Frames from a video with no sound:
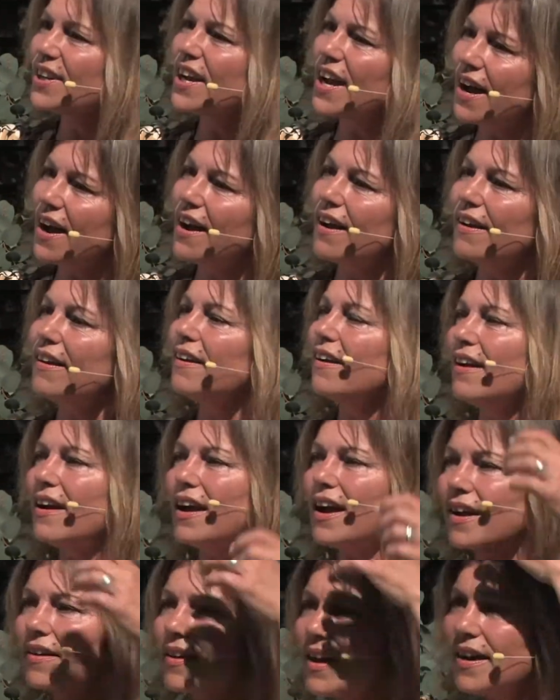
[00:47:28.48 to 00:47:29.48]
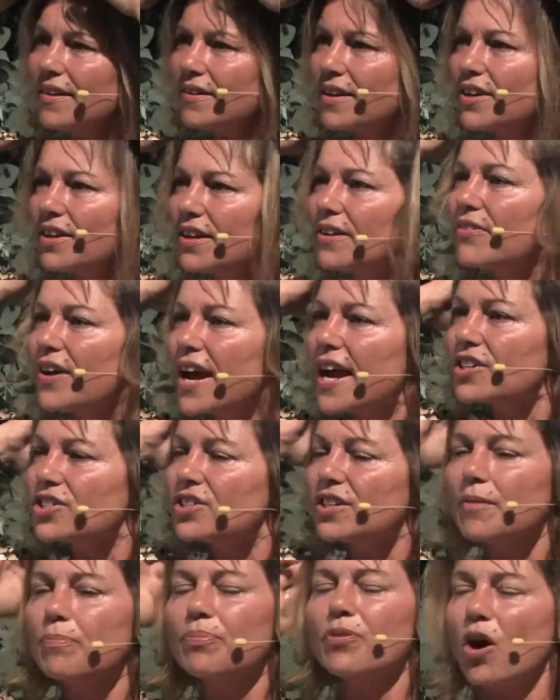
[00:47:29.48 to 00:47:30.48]
Yeah. I could have
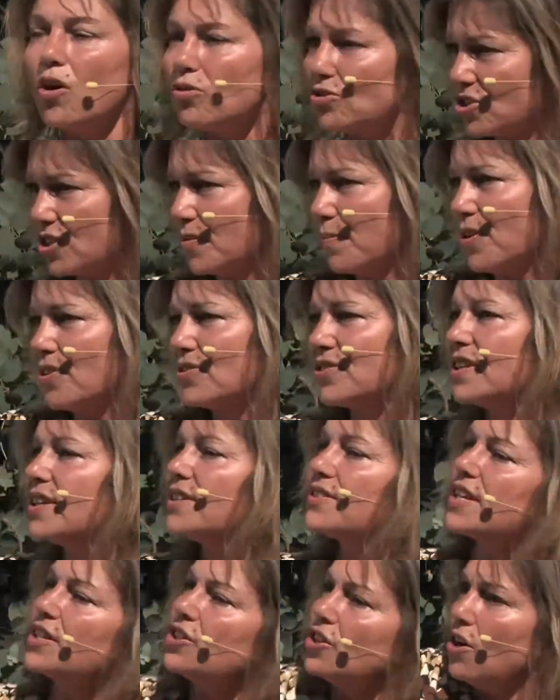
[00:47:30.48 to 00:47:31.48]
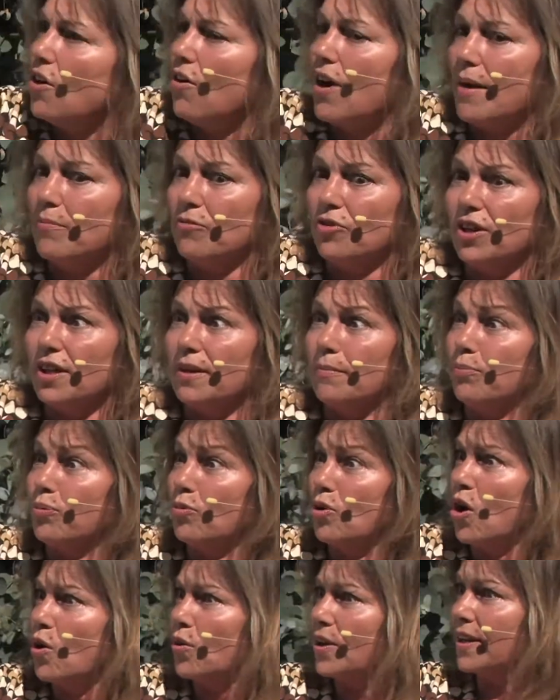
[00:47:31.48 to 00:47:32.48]
actually approached the person and said, you know, I'm really
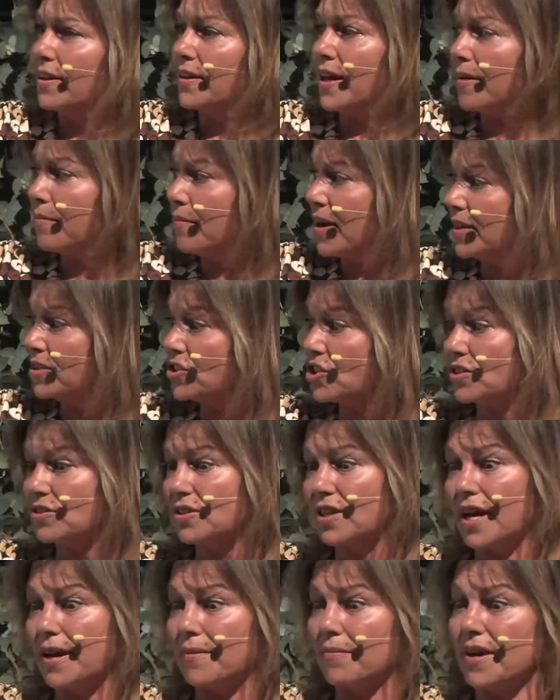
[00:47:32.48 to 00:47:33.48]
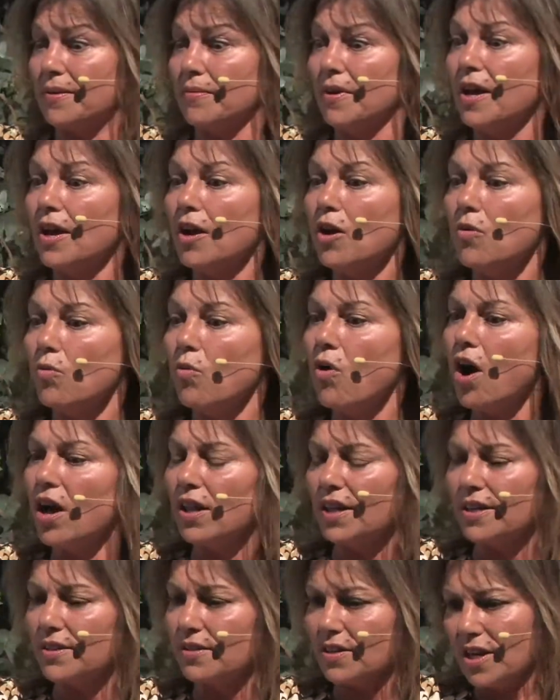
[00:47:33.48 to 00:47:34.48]
broke, and I just got my
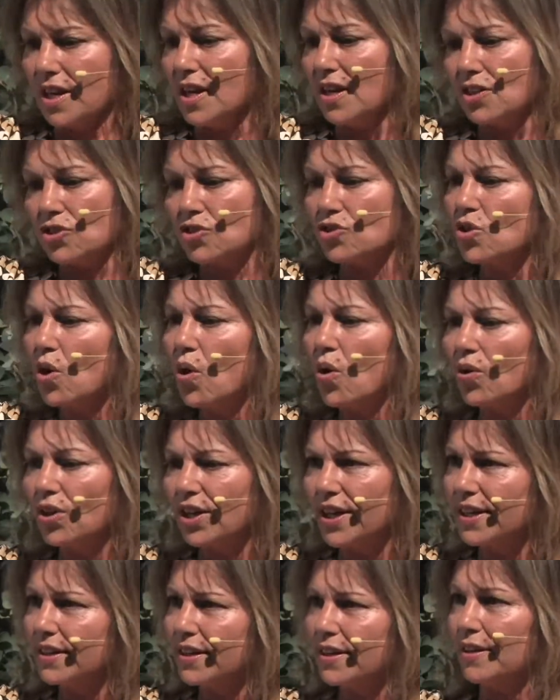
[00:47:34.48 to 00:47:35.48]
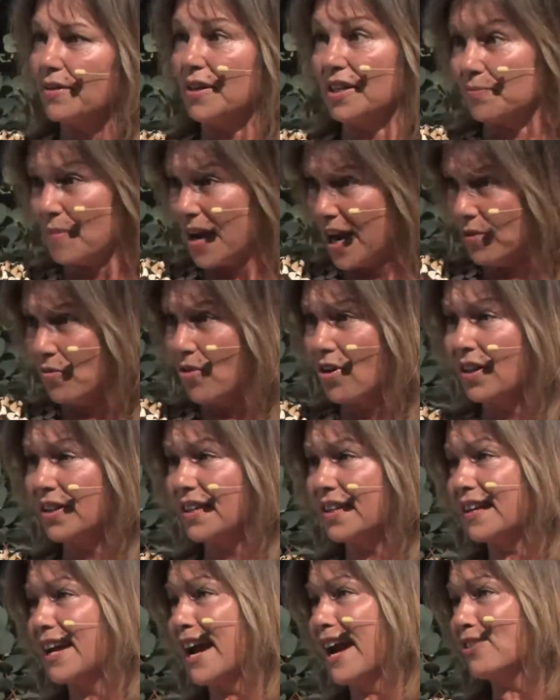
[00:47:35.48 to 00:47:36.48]
wallet stolen, because my
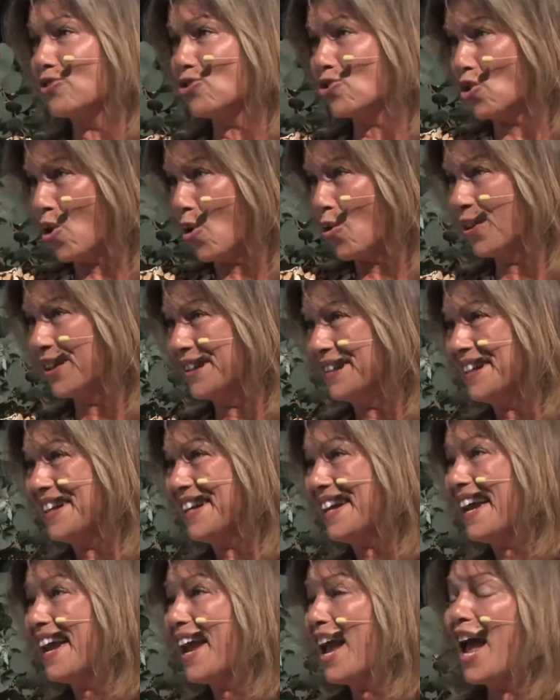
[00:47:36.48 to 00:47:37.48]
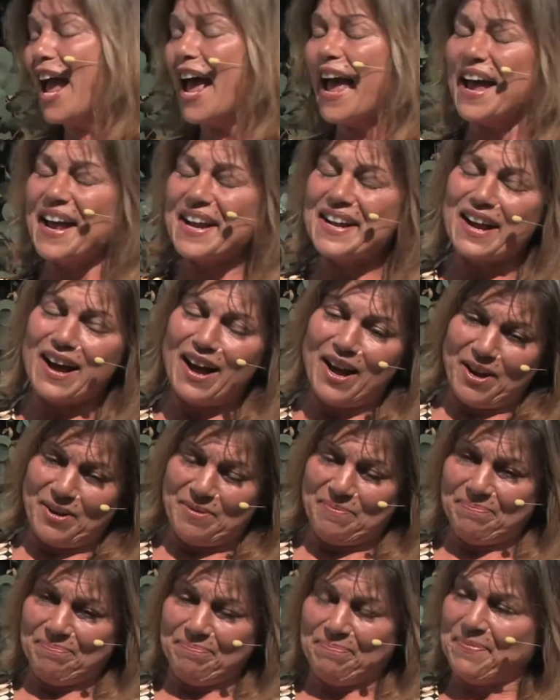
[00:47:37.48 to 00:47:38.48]
wallet had gotten stolen.
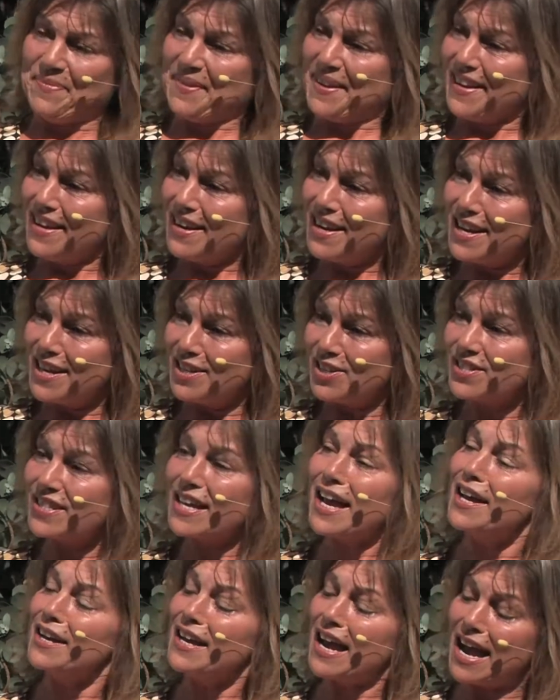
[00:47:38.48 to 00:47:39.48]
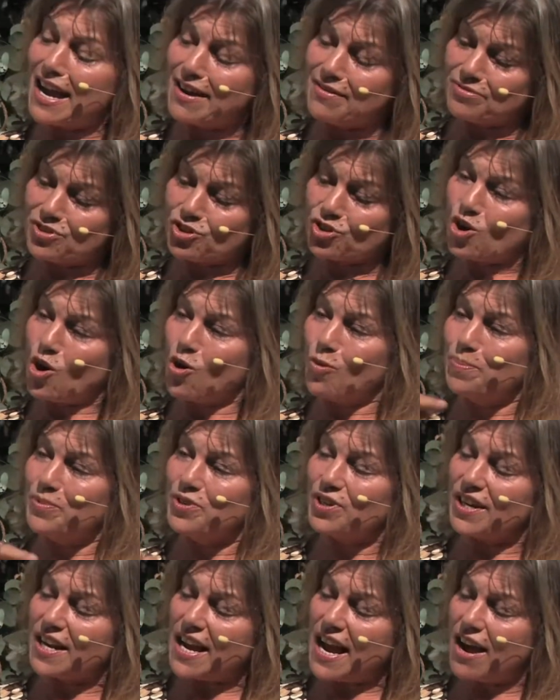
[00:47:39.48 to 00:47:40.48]
And instead, I scoped
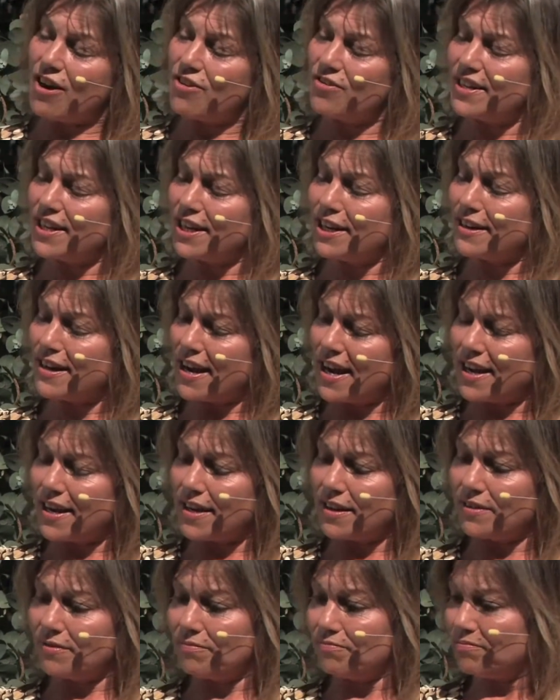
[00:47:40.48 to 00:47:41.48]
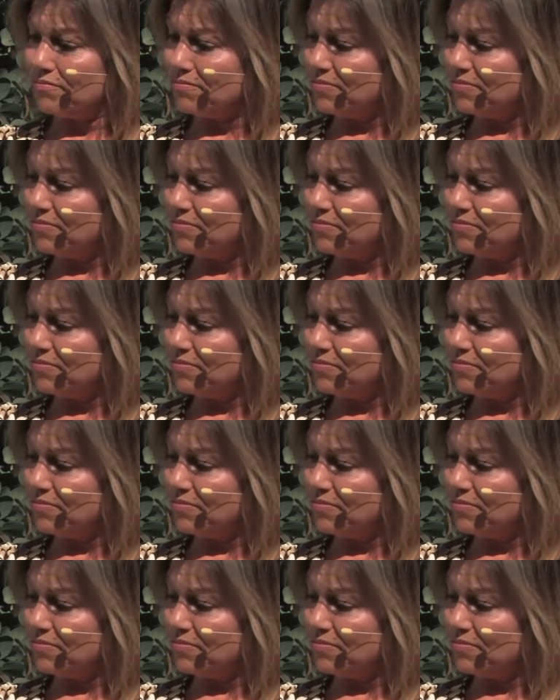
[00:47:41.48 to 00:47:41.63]
it out, and I